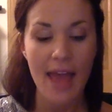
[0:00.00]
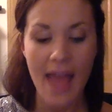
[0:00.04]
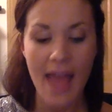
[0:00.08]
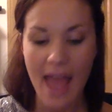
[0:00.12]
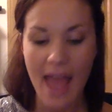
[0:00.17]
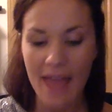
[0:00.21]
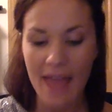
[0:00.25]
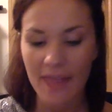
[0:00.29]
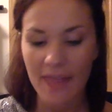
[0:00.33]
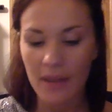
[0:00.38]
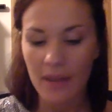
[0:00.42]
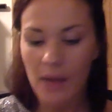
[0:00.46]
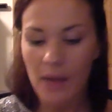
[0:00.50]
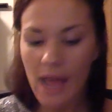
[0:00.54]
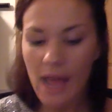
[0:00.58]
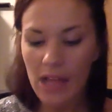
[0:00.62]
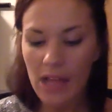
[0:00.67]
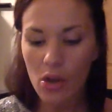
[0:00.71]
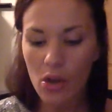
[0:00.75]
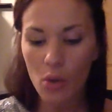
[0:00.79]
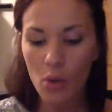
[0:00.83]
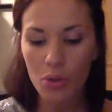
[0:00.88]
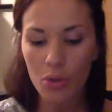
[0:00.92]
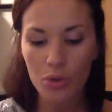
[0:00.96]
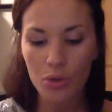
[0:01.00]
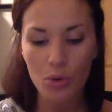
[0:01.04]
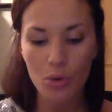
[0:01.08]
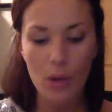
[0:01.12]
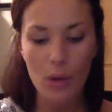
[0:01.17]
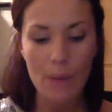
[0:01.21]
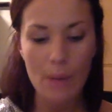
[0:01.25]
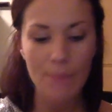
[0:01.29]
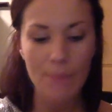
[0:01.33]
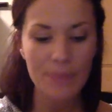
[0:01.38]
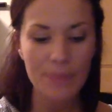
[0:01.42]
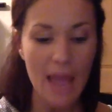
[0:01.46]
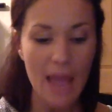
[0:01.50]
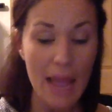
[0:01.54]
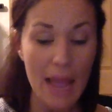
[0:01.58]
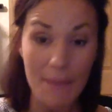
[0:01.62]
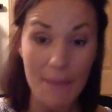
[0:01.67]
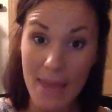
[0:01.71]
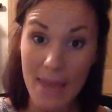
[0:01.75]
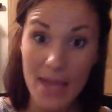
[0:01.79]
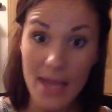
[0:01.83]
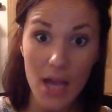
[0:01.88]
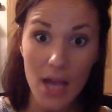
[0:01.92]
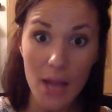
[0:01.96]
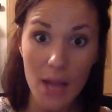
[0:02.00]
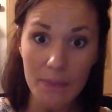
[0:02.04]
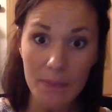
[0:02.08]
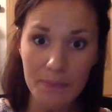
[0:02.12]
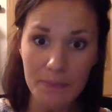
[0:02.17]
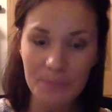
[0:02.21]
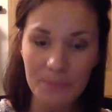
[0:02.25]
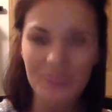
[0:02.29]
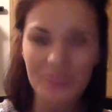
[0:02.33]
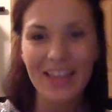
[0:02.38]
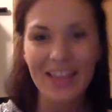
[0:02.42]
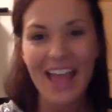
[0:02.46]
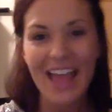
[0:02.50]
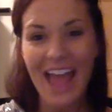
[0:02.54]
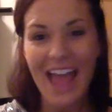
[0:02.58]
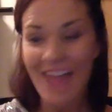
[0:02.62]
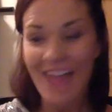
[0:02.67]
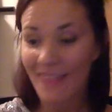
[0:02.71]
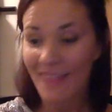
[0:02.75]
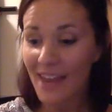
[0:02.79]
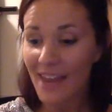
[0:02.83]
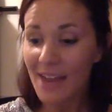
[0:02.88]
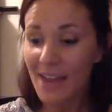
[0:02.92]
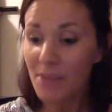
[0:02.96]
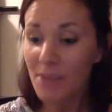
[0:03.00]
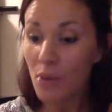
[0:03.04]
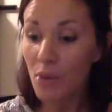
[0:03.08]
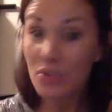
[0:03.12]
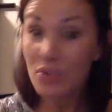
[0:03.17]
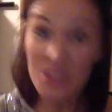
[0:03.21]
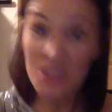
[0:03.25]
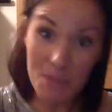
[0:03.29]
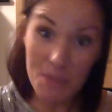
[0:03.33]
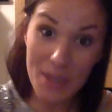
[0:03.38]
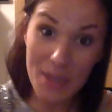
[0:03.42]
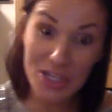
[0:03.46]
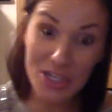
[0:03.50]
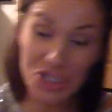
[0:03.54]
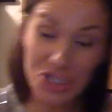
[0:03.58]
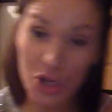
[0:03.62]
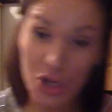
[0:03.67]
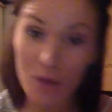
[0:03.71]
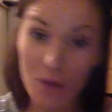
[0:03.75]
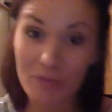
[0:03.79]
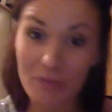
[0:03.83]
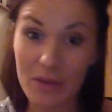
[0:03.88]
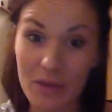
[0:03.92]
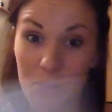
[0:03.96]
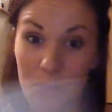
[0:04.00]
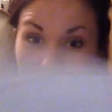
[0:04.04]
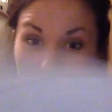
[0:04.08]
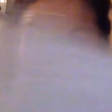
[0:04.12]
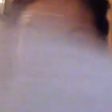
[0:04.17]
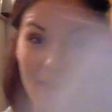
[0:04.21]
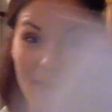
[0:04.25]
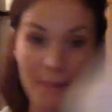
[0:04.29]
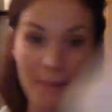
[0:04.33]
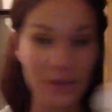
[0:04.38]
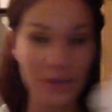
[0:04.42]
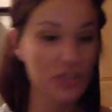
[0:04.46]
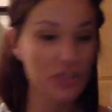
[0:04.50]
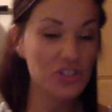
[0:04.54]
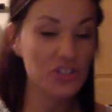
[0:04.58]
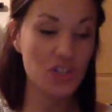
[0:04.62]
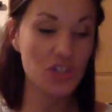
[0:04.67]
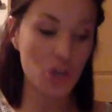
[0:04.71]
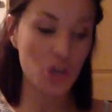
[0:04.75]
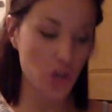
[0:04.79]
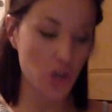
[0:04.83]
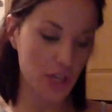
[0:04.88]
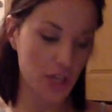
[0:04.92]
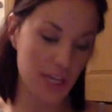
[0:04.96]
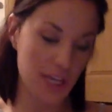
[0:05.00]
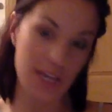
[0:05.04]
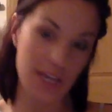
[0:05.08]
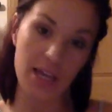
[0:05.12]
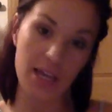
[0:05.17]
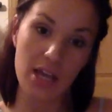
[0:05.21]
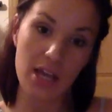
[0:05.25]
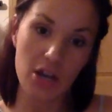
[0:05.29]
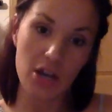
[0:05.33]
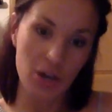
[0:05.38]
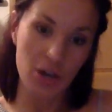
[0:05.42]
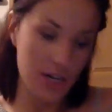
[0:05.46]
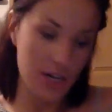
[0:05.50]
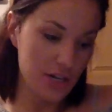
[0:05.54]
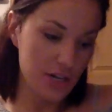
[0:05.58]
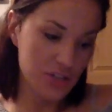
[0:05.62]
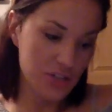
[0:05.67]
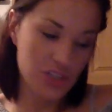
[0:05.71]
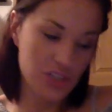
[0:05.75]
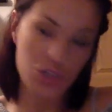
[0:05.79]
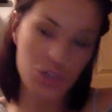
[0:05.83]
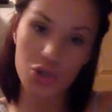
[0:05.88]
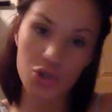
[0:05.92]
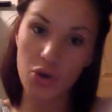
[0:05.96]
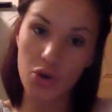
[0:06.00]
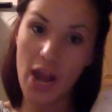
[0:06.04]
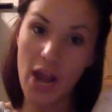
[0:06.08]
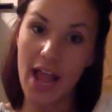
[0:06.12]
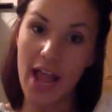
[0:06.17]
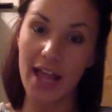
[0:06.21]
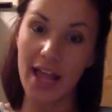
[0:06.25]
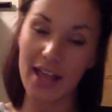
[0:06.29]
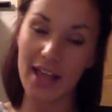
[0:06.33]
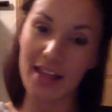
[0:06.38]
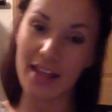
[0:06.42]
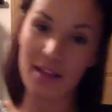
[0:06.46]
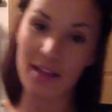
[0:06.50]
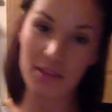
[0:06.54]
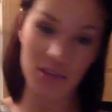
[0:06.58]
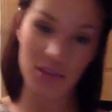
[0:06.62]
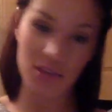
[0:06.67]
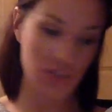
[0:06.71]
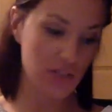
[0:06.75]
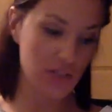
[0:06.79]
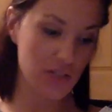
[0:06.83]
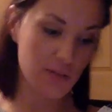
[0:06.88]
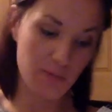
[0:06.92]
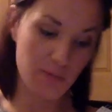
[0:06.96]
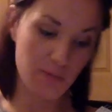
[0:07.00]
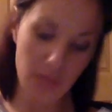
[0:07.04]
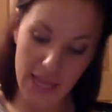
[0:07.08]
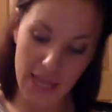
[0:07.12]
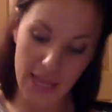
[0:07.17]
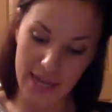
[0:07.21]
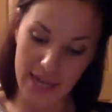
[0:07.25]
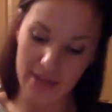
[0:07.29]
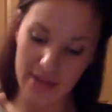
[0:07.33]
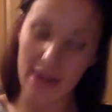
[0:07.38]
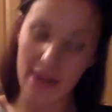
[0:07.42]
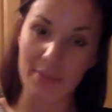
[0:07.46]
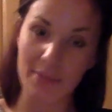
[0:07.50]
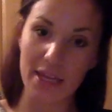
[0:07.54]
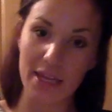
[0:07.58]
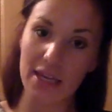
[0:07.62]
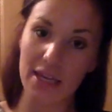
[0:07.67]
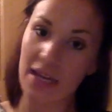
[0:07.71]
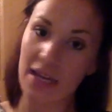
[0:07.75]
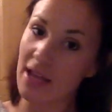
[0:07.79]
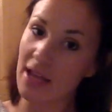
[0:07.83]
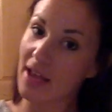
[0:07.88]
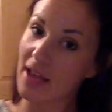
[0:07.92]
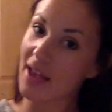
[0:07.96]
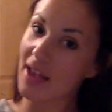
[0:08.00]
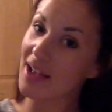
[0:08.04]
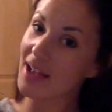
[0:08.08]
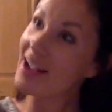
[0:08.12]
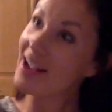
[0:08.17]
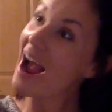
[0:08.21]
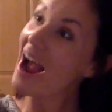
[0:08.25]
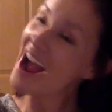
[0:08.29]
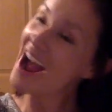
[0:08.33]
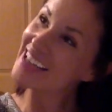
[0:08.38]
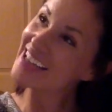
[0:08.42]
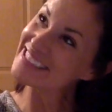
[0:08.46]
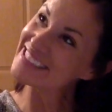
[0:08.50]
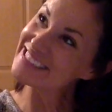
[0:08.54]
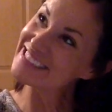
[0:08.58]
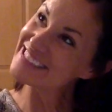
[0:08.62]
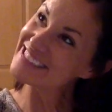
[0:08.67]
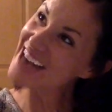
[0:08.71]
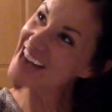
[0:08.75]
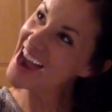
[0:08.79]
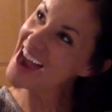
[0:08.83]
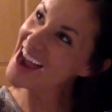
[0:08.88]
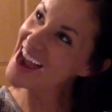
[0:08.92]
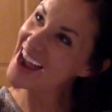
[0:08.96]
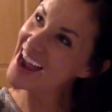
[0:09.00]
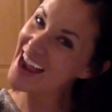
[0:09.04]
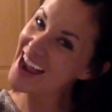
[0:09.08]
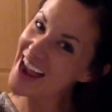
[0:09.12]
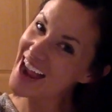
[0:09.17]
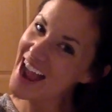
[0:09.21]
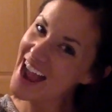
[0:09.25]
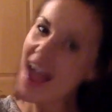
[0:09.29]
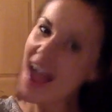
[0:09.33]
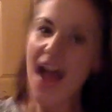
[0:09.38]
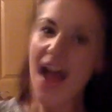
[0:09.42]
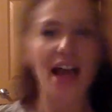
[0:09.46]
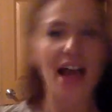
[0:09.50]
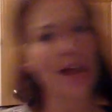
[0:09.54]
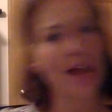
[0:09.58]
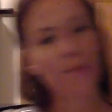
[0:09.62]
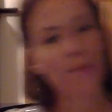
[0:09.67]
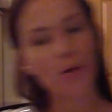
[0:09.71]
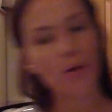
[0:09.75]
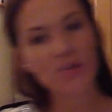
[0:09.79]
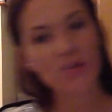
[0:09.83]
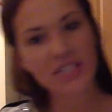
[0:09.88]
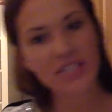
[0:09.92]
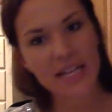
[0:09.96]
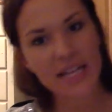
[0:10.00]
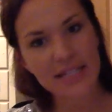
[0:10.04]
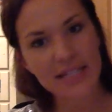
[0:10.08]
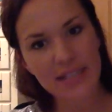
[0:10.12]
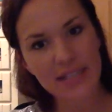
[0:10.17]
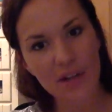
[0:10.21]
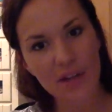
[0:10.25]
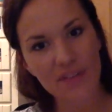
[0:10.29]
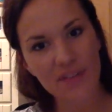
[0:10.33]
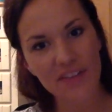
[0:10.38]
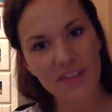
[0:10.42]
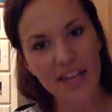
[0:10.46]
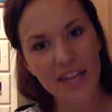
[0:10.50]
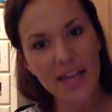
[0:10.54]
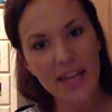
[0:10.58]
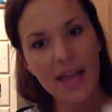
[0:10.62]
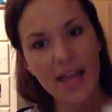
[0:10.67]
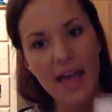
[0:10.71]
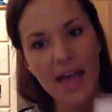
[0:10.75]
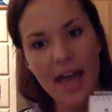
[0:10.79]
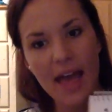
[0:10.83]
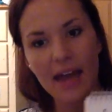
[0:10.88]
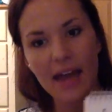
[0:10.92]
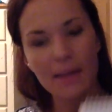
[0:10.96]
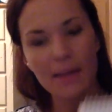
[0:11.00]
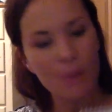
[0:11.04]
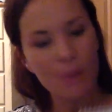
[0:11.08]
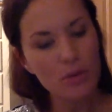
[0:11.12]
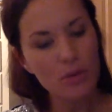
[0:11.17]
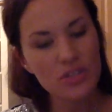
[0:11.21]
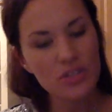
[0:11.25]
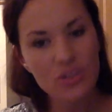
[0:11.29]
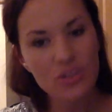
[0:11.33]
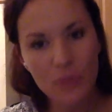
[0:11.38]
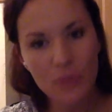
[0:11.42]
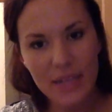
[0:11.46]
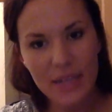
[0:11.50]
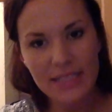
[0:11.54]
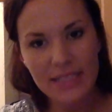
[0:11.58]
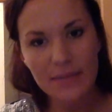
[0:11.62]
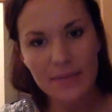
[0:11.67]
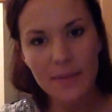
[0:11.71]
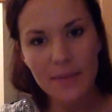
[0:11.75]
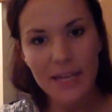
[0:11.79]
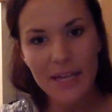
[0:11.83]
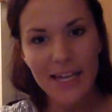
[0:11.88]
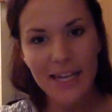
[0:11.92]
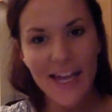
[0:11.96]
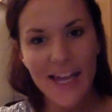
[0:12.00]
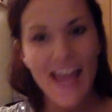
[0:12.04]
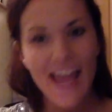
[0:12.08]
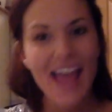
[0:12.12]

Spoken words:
And then I go through them, I make them, and then I post a picture of me with them. Here's the cookie, or here's the tray, here's the plate, and I post that selfie, and I post the recipe.